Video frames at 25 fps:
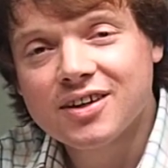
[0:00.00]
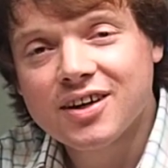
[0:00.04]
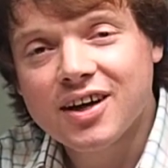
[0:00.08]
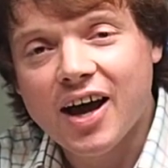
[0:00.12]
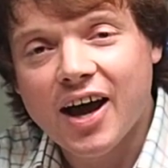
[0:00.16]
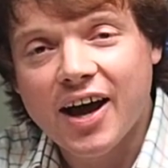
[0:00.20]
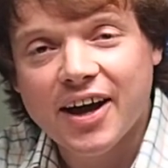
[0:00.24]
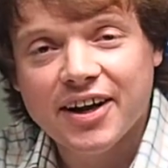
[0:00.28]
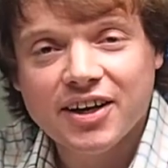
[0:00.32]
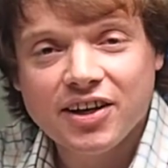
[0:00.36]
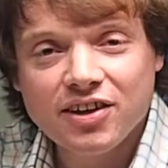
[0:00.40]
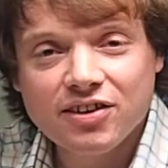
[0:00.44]

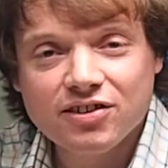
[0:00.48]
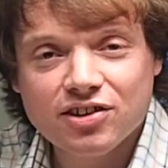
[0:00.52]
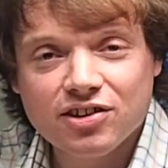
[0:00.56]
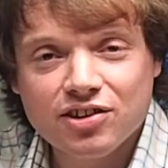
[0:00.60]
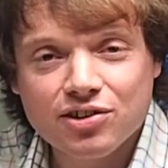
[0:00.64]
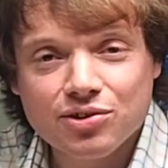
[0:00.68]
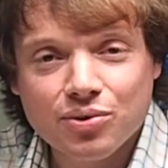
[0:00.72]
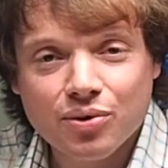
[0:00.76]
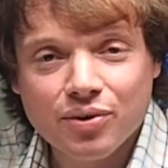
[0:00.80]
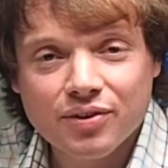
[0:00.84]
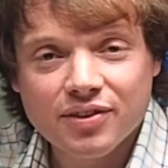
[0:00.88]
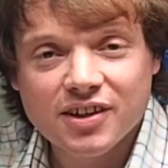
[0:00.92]
I need to
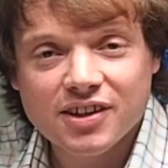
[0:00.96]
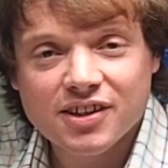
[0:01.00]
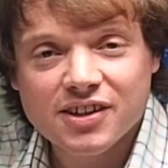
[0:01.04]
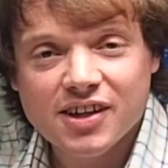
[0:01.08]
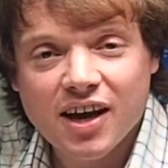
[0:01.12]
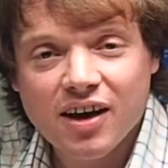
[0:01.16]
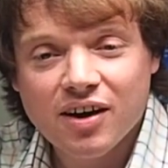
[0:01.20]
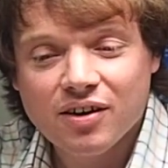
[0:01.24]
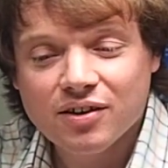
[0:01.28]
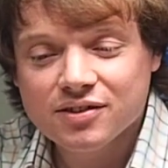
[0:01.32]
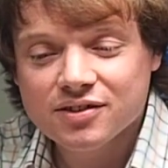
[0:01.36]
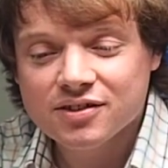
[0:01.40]
sort this
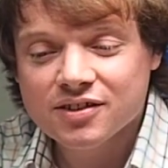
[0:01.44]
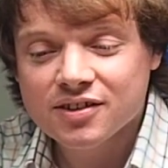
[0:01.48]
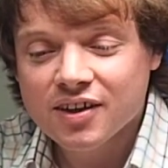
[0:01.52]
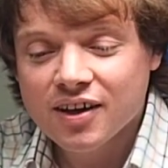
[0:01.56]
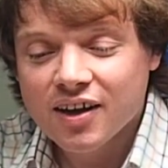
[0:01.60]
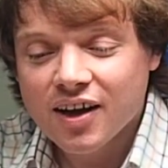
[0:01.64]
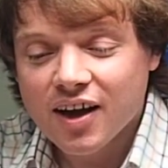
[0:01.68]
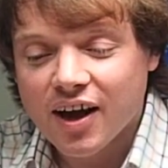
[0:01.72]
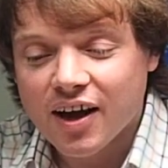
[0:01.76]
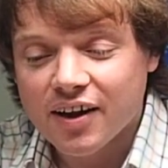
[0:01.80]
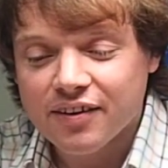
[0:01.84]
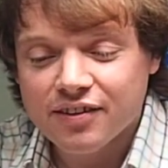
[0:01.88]
out,
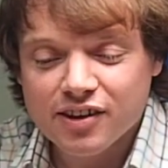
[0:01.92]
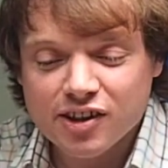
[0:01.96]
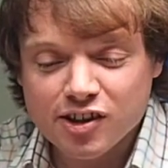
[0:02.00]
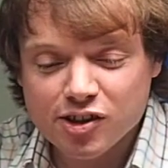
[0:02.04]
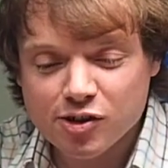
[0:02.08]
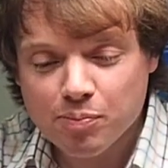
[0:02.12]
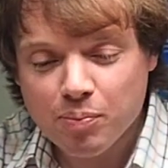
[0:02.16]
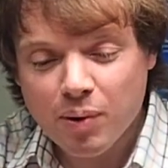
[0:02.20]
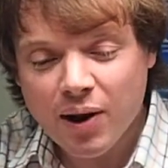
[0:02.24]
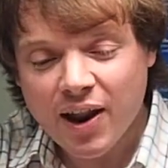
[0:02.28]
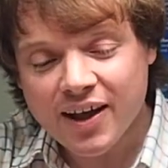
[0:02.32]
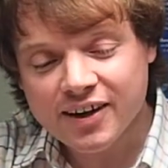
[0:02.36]
and
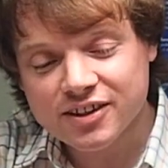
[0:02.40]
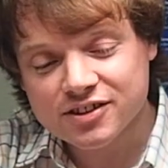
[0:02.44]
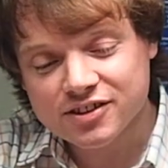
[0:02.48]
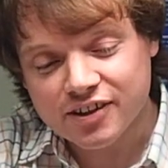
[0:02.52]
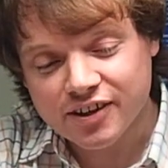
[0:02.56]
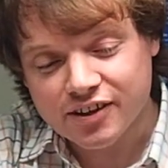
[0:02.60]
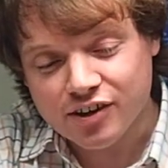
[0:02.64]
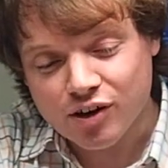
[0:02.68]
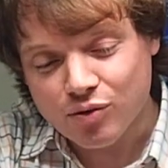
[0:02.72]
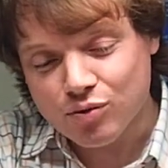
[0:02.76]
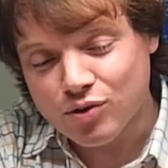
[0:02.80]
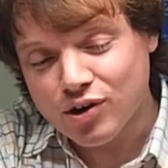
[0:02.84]
this plant,
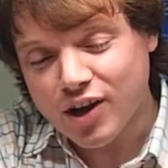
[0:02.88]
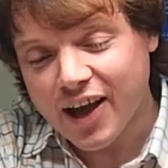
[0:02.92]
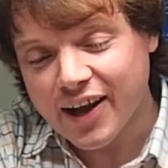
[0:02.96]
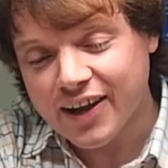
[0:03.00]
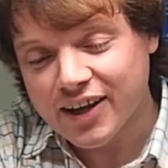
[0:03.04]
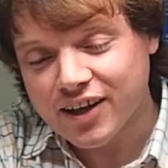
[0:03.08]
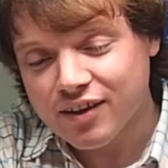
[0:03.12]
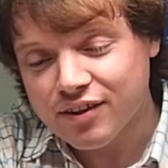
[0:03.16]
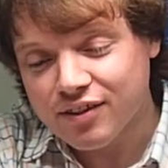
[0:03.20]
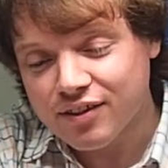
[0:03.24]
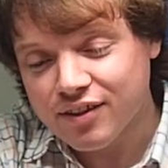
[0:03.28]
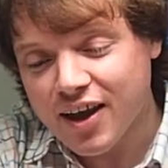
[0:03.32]
I don't
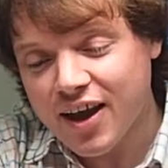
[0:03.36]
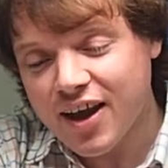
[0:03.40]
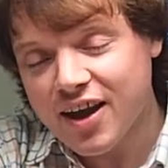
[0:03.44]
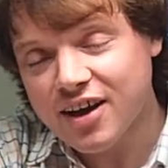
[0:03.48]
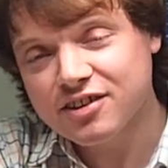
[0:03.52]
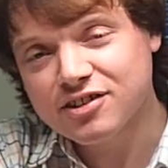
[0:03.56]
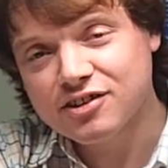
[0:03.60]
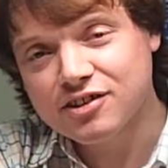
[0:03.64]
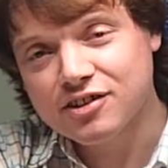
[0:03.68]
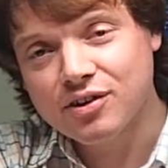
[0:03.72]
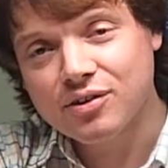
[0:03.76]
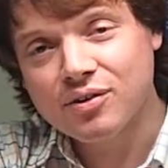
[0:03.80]
like it there,
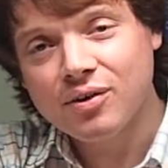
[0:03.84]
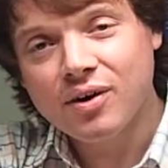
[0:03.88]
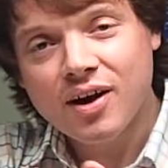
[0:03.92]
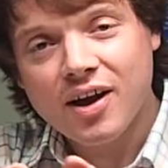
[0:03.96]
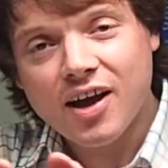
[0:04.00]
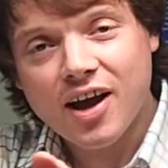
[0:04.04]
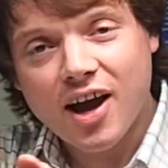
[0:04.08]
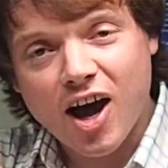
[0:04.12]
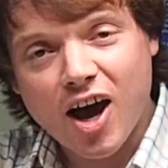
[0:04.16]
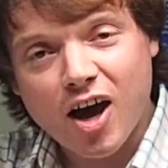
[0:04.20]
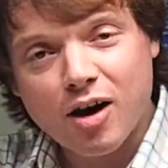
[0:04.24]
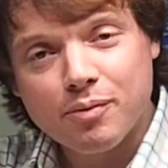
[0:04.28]
so
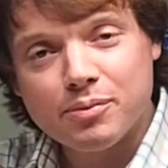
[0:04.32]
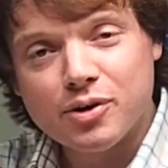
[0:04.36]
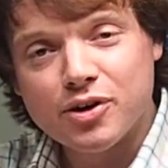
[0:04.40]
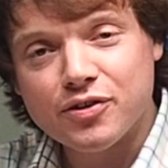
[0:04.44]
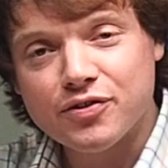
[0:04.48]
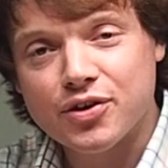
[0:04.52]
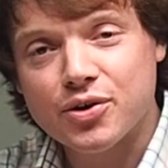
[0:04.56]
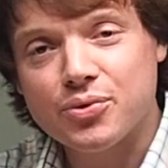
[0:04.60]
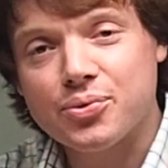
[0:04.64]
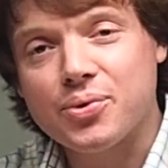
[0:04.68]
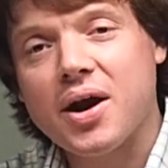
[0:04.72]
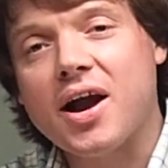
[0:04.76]
I'll move
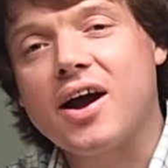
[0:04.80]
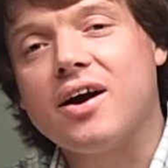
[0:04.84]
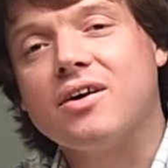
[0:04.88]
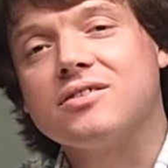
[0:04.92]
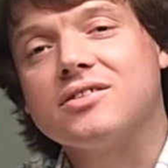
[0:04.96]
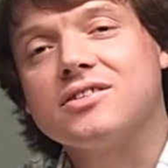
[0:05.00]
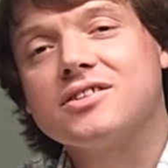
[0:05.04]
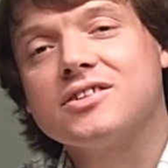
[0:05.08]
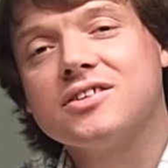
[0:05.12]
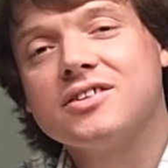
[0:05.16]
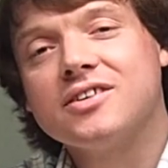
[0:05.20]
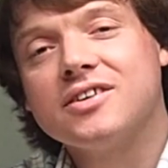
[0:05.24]
it around.